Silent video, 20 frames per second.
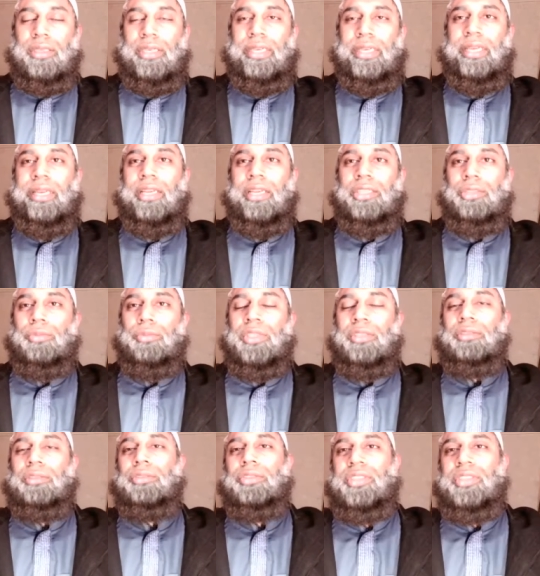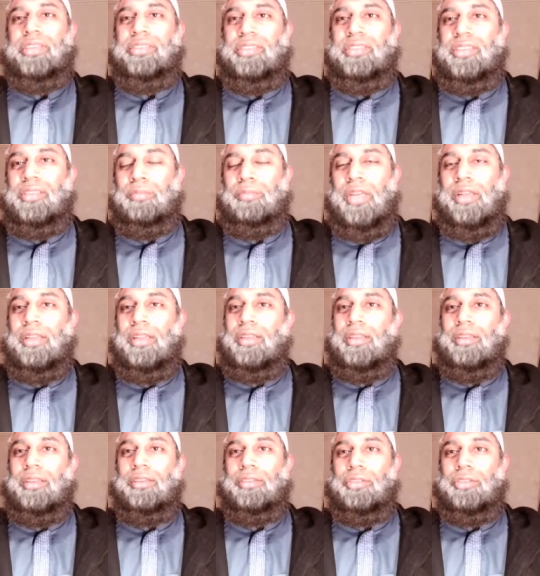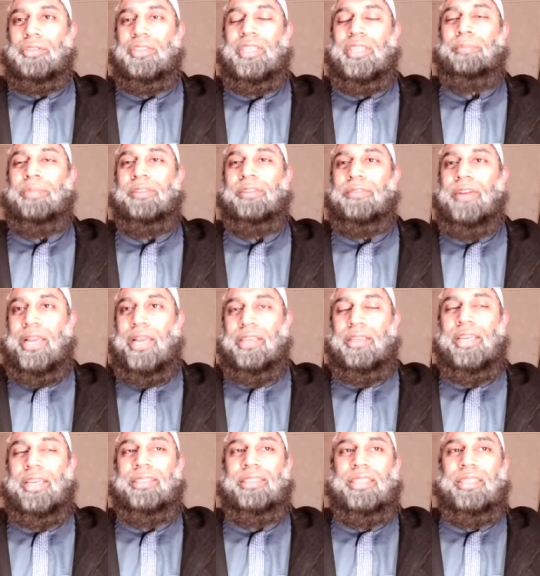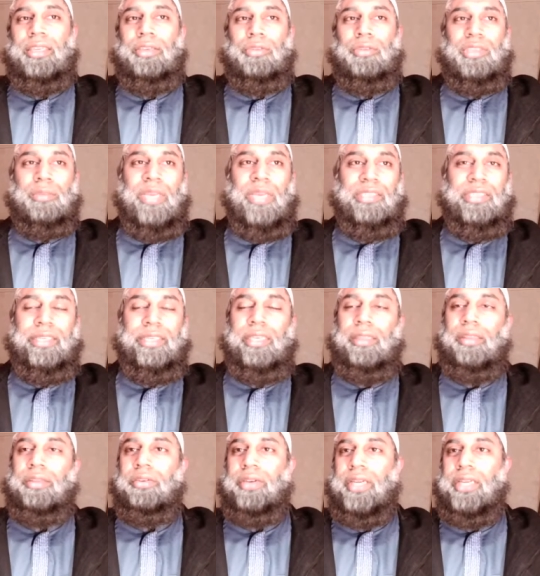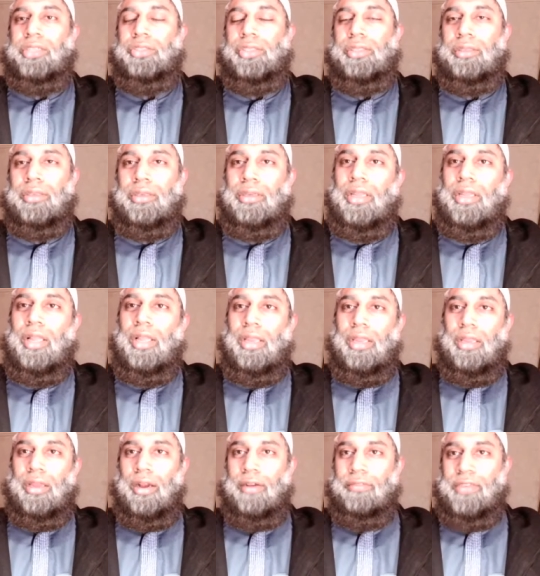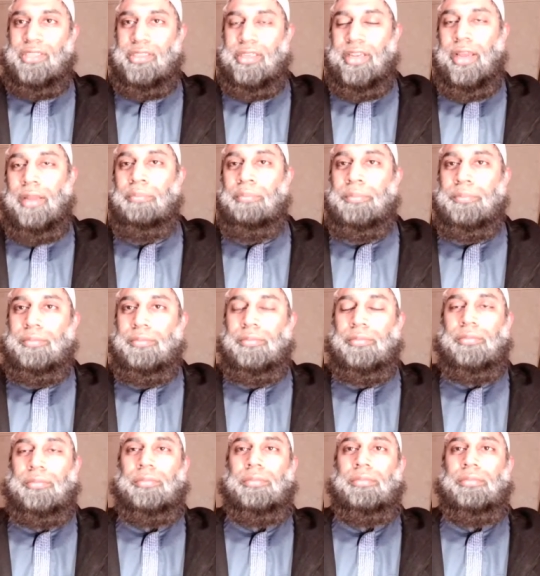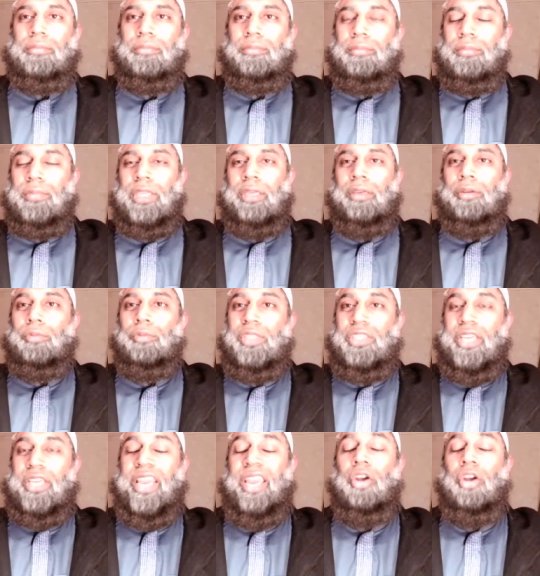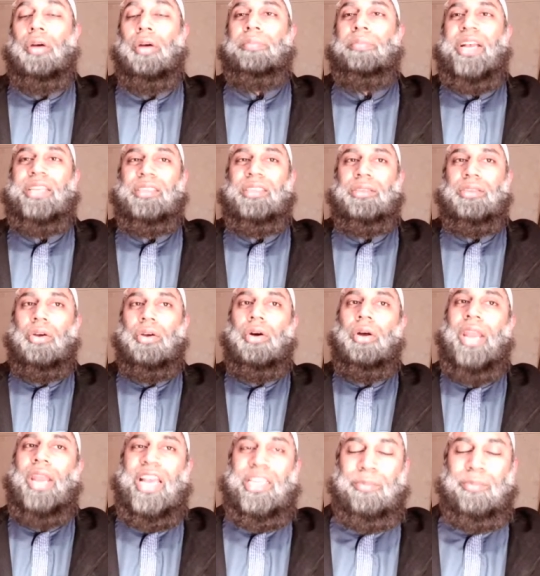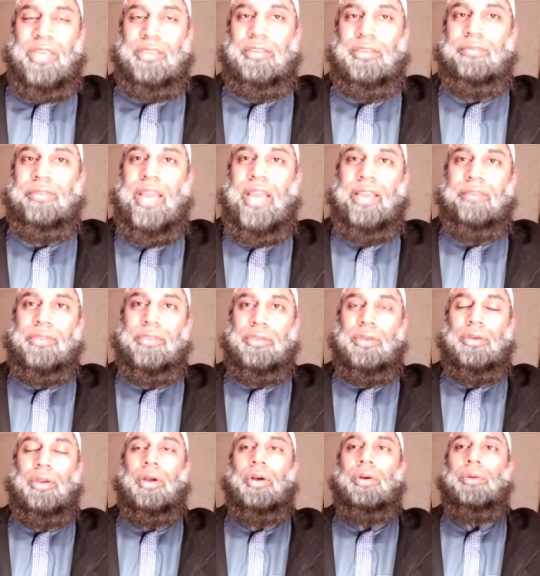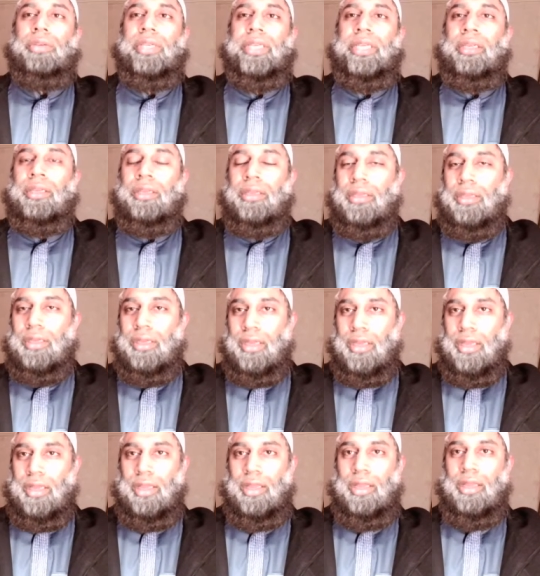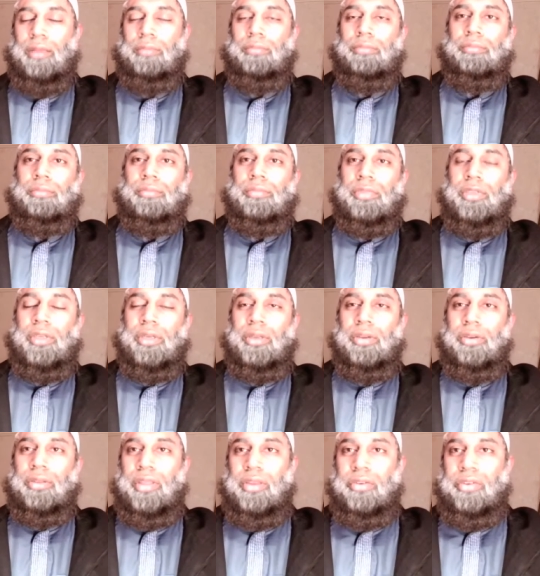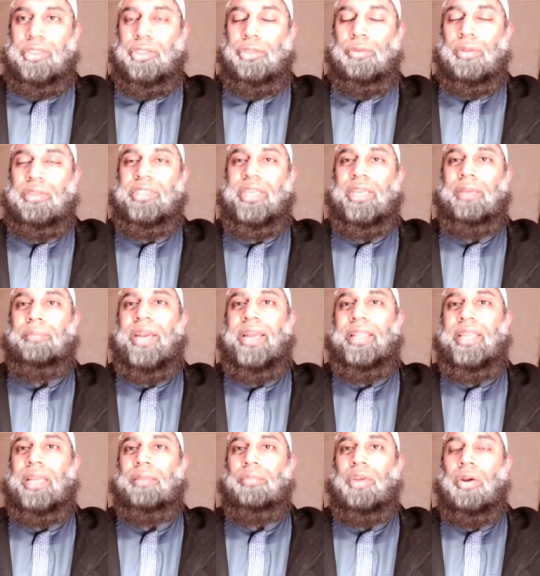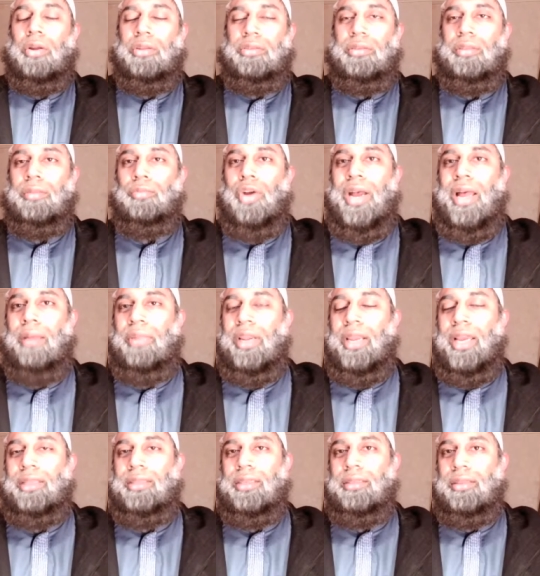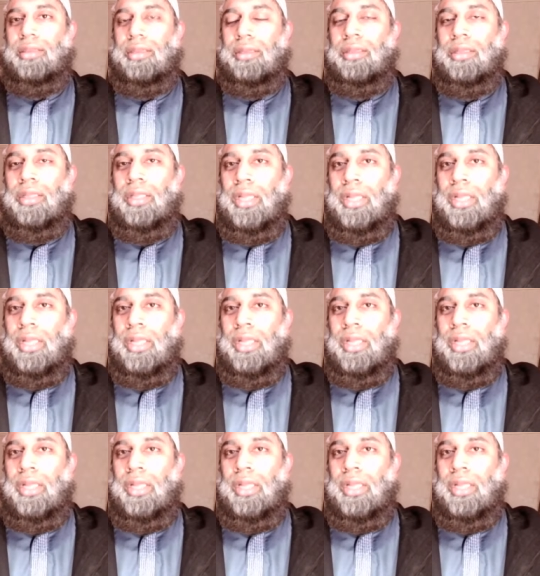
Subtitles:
in English wouldn't do justice. But to simplify it, ad-deen is basically the religion of Islam, which encompasses all aspects of life. So not only the rituals, the ibadat, but also the muamalat and the